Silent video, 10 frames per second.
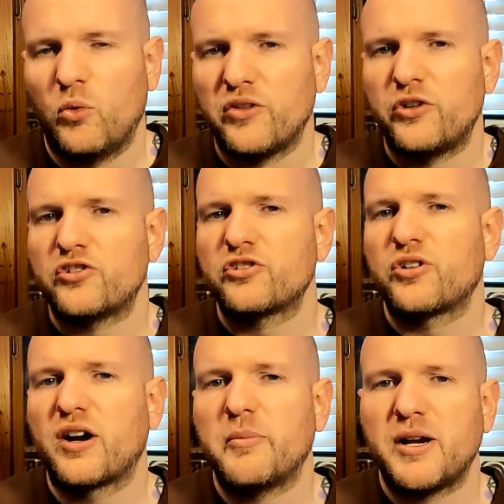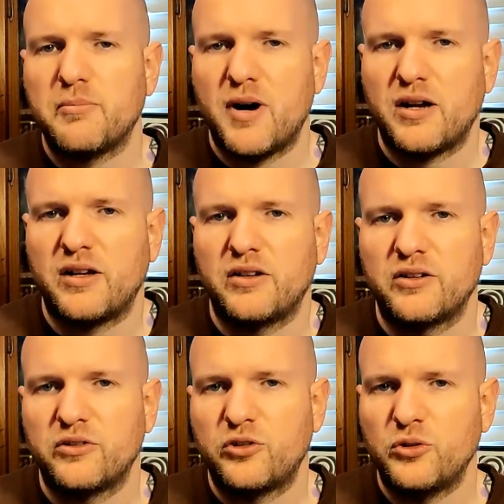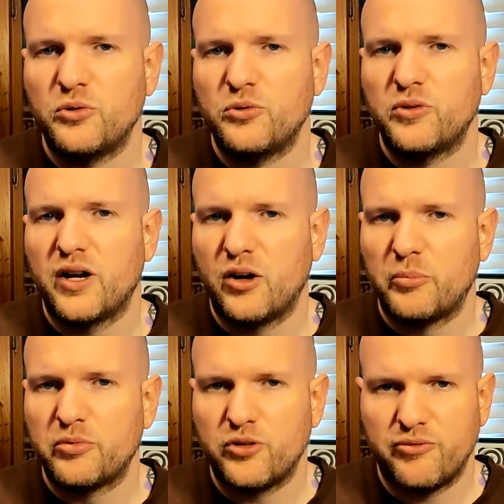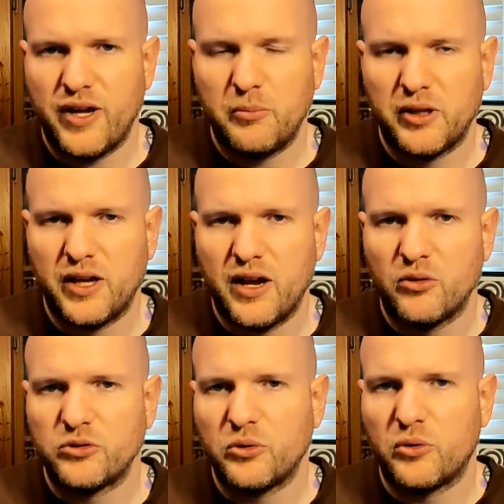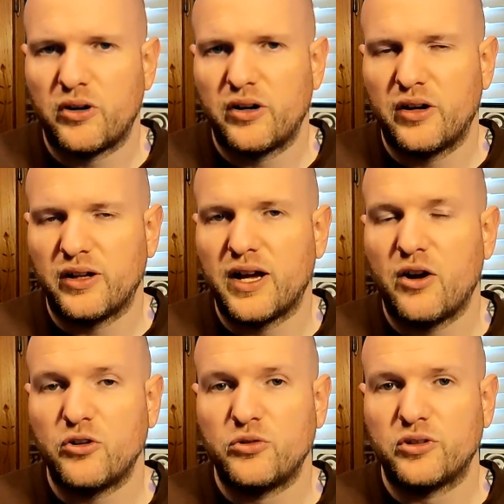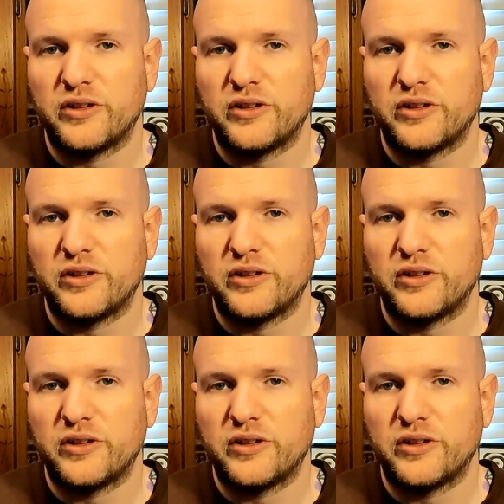whether you're just trying to make money to help your family out or allow you